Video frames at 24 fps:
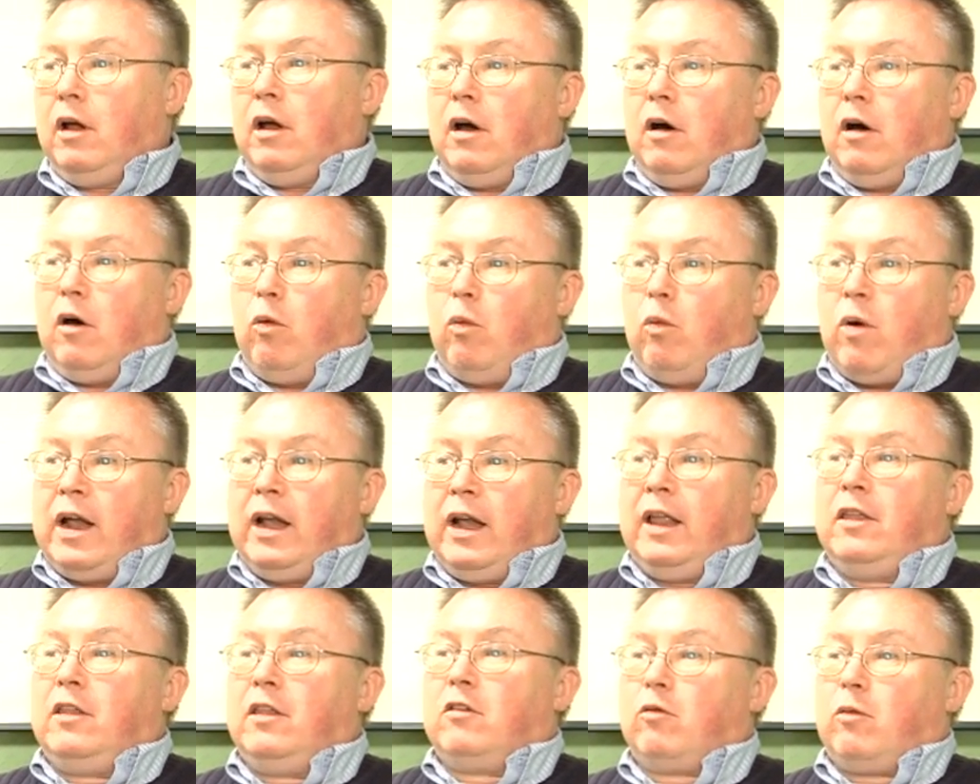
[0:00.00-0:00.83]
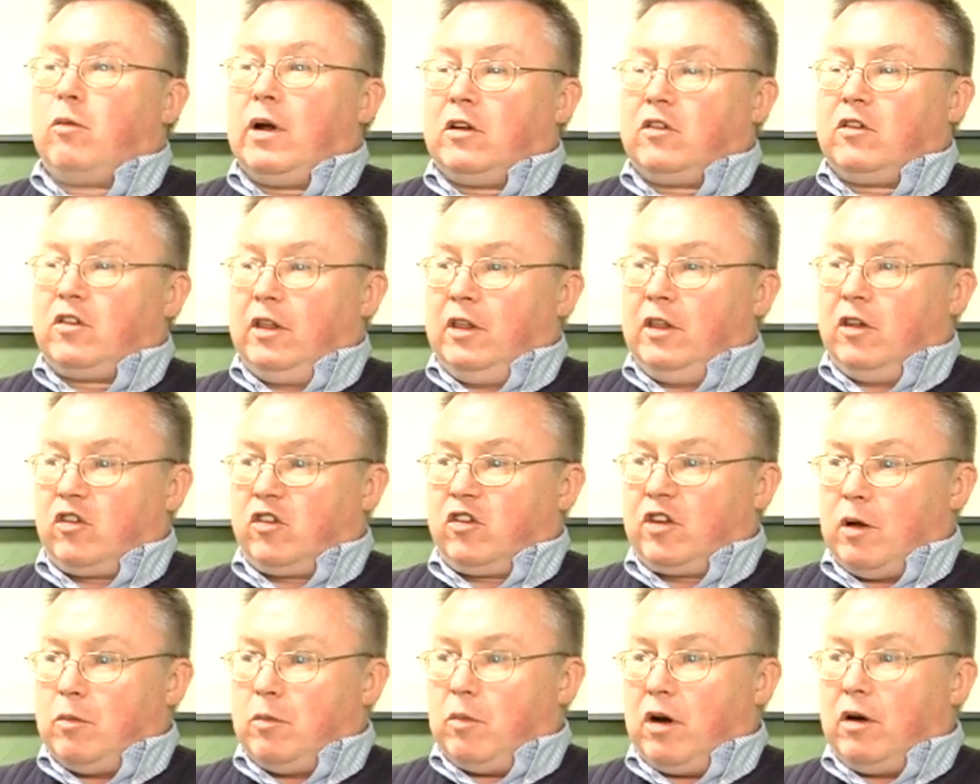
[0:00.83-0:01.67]
Once in the
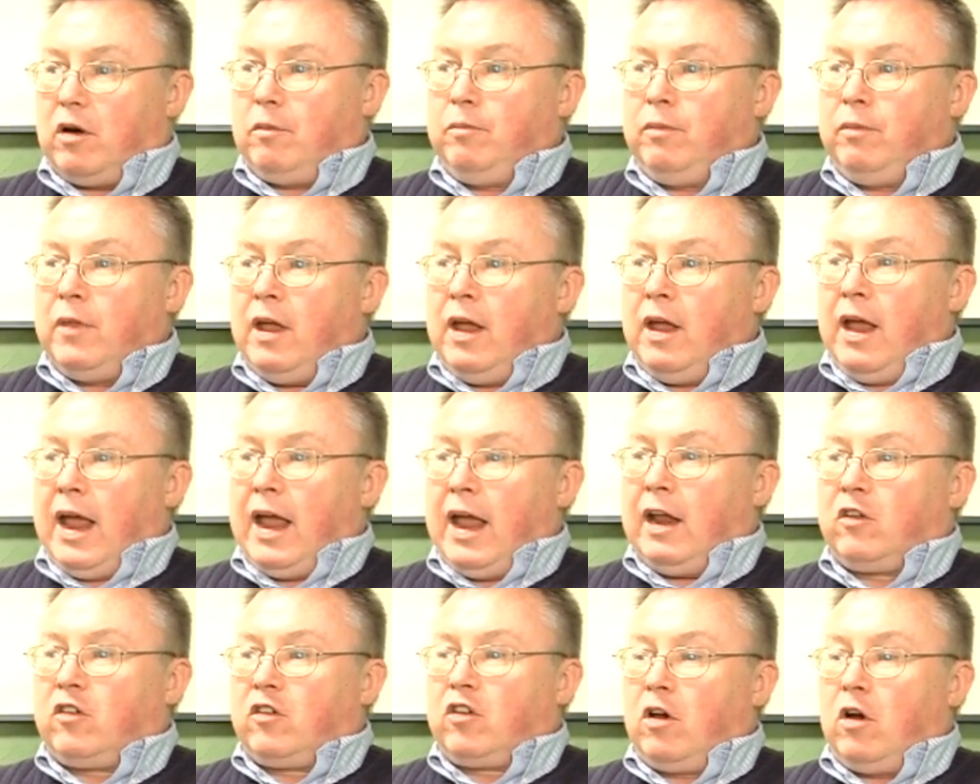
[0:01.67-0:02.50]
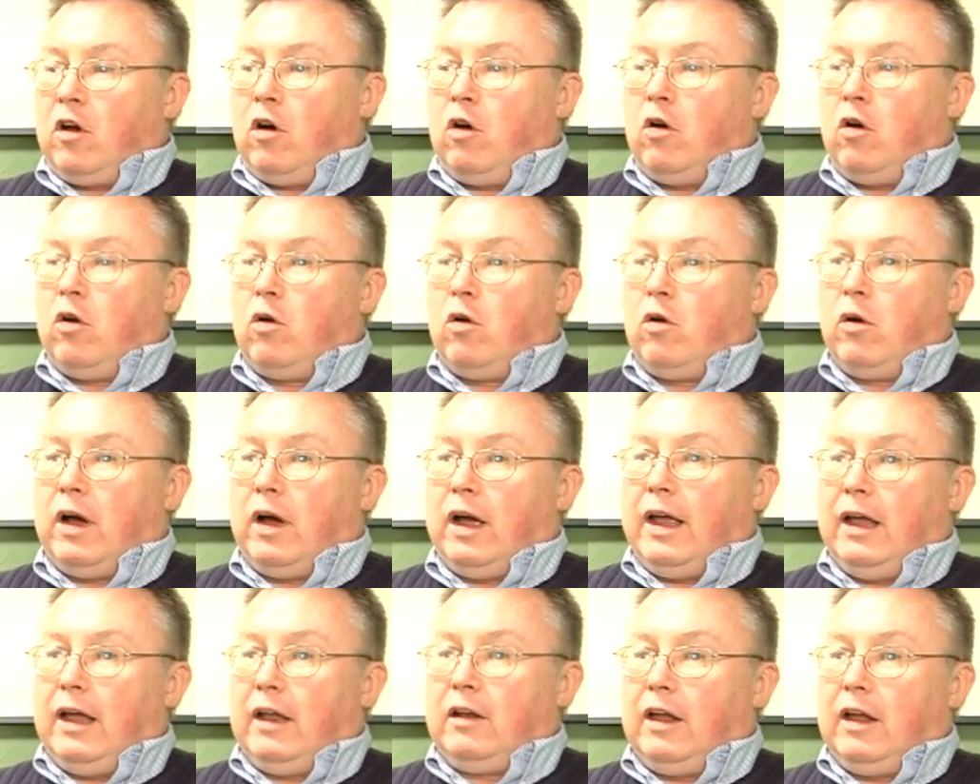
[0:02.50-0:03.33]
summer, and so
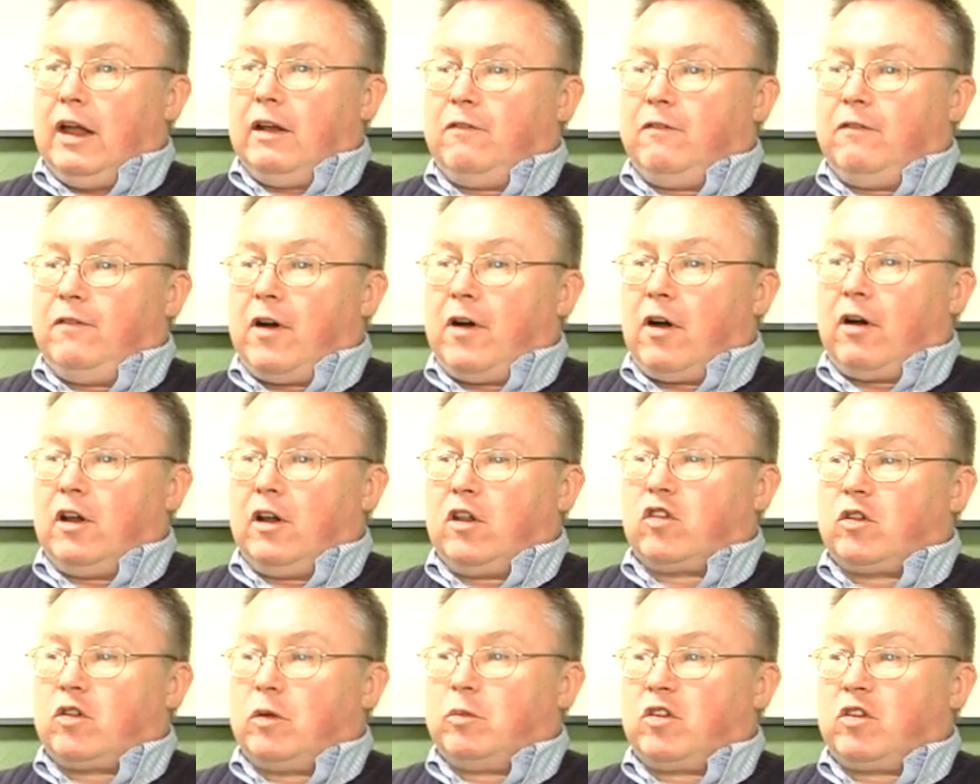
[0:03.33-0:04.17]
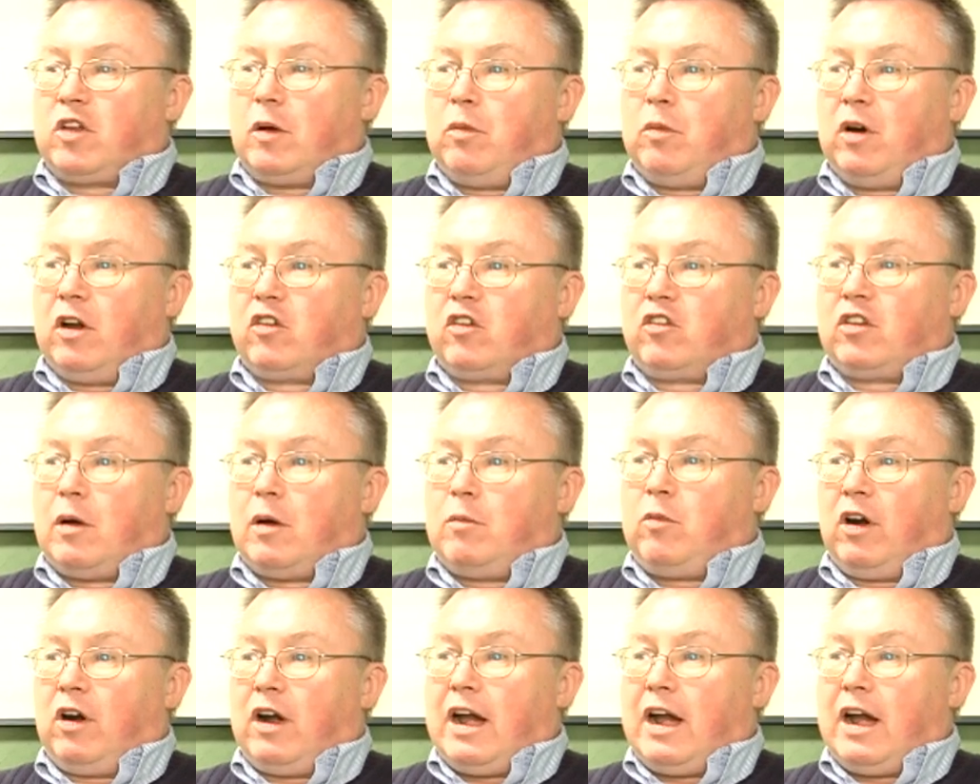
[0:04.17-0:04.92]
it varies from summer to summer.